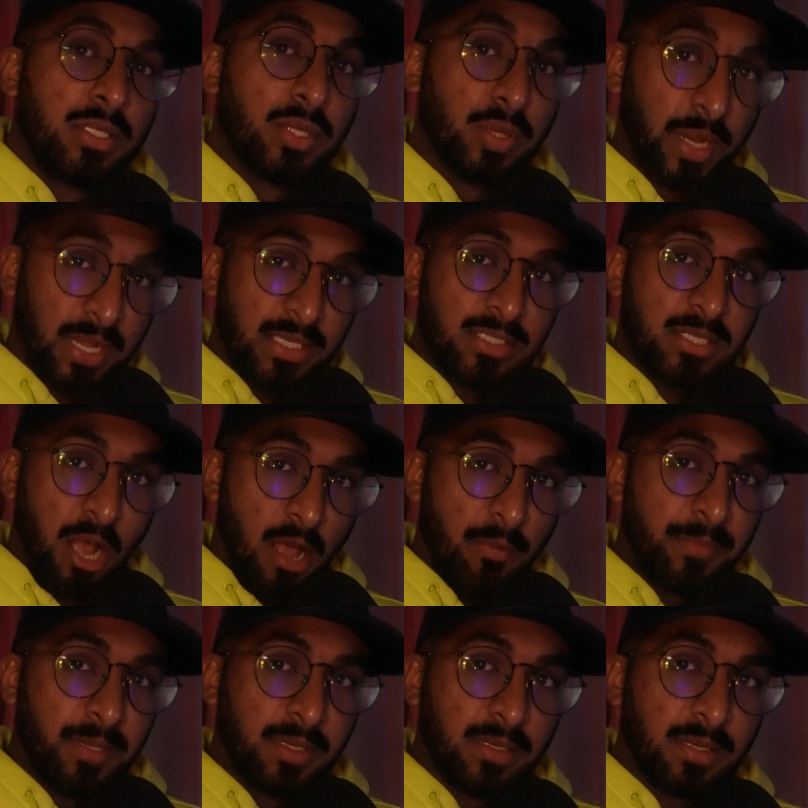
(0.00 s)
Today's
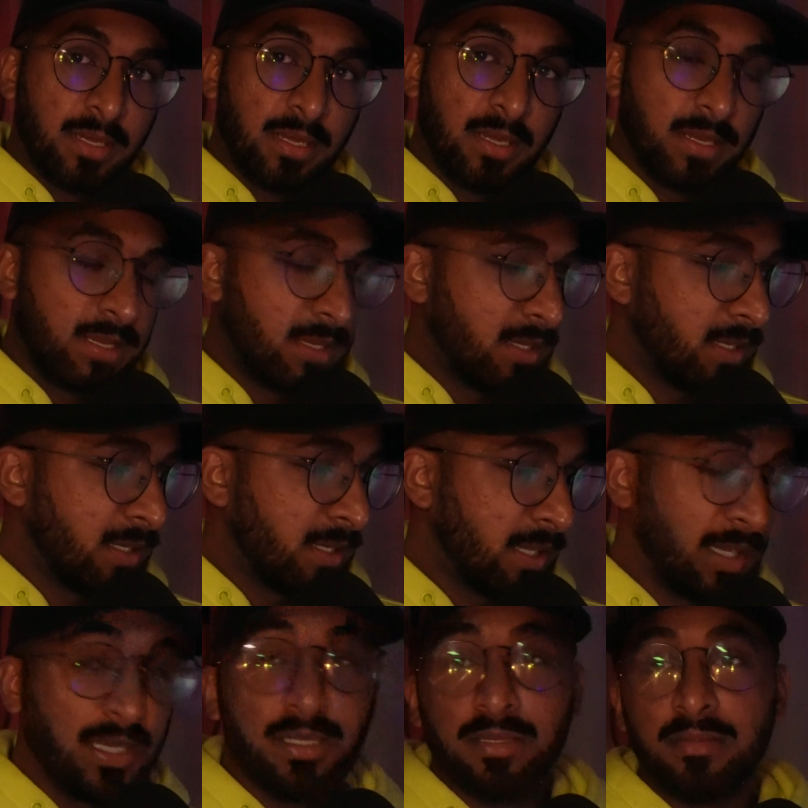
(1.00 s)
topic
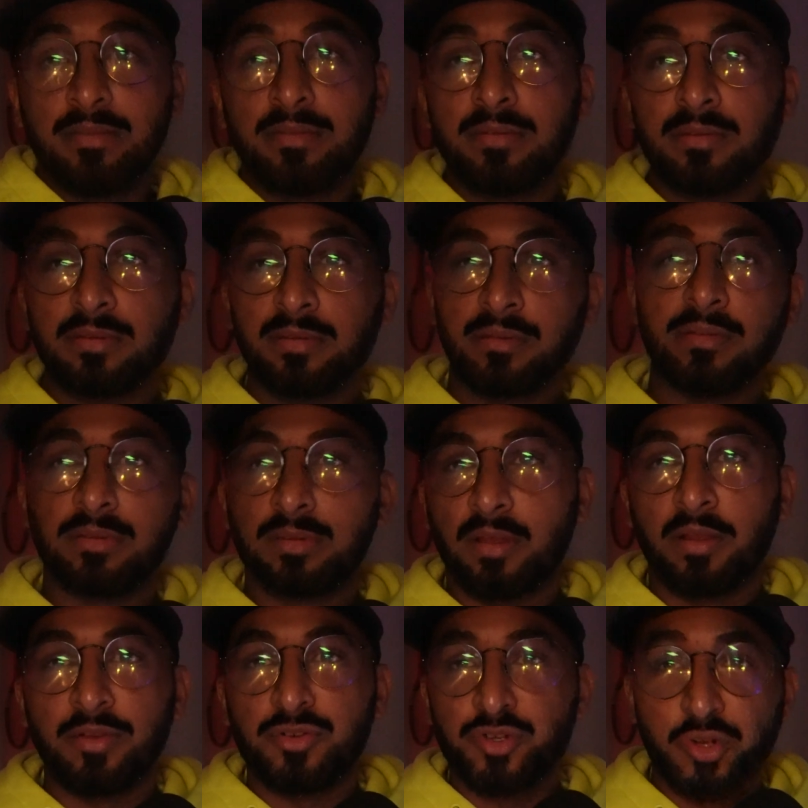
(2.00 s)
in
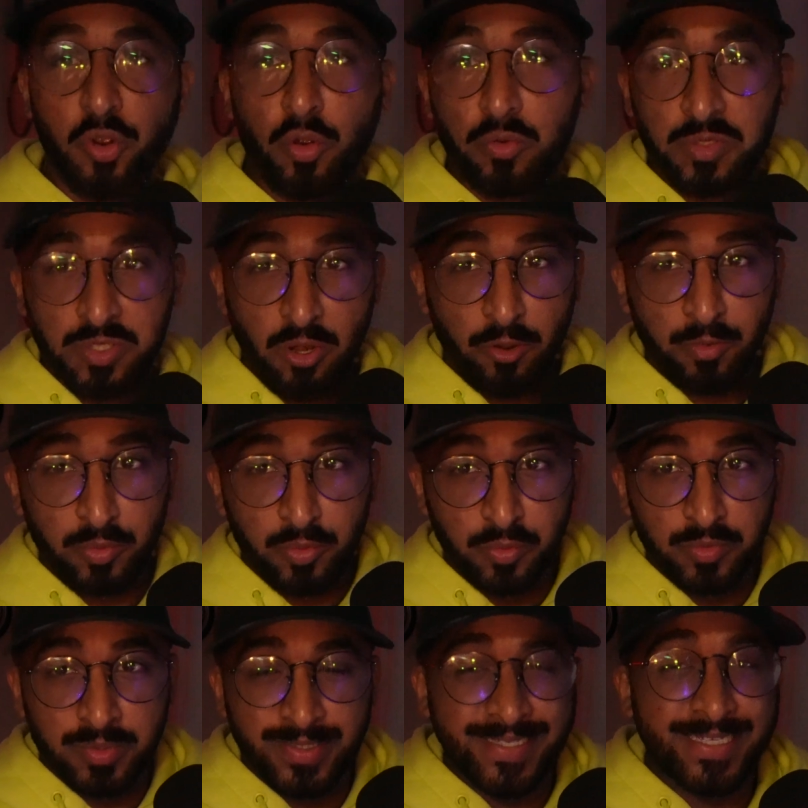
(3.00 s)
our show,
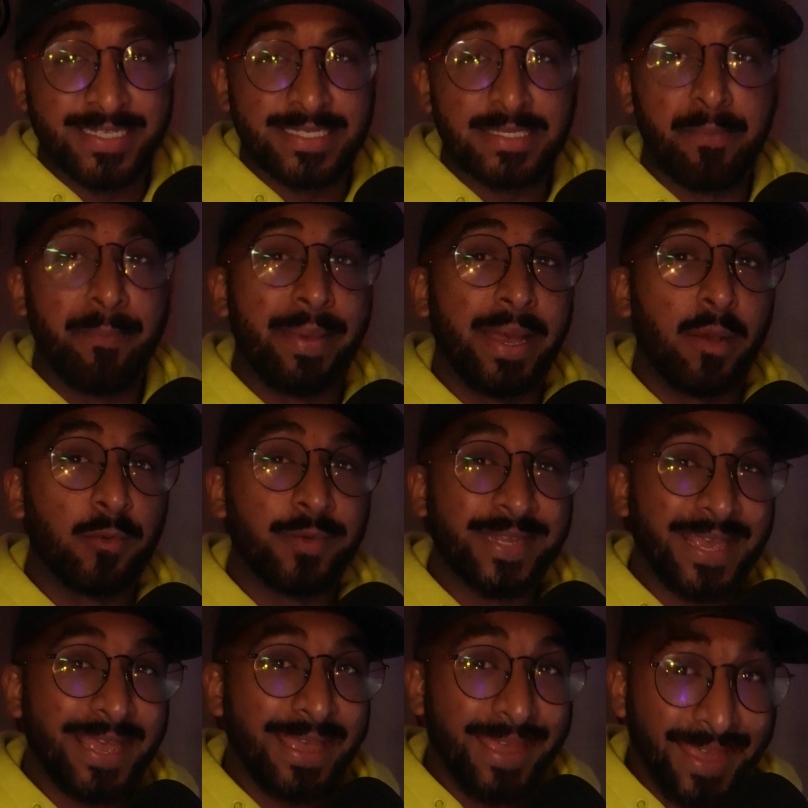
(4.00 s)
Startuprules, is about
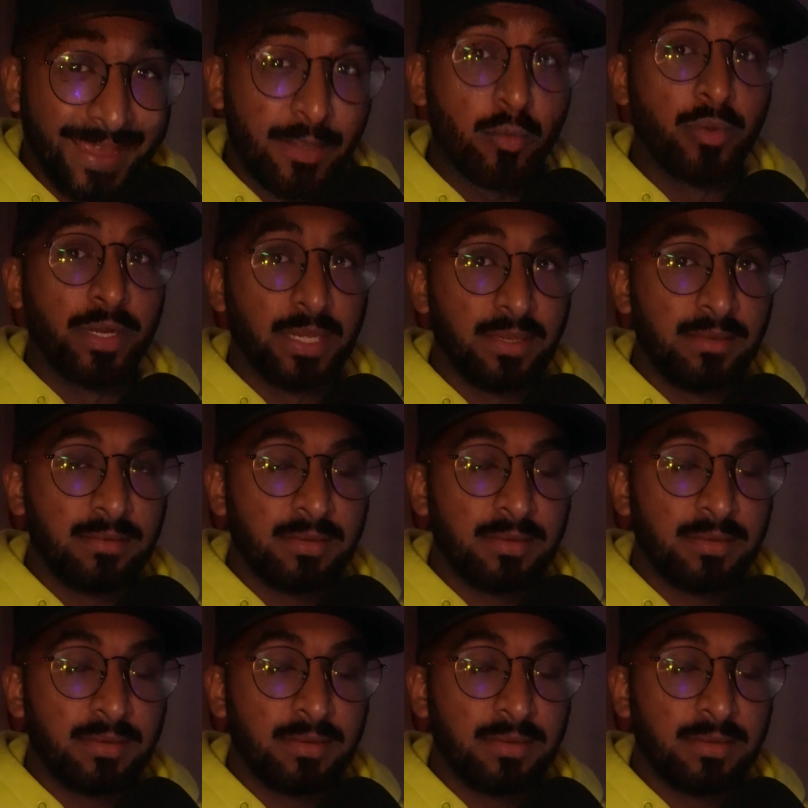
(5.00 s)
equity.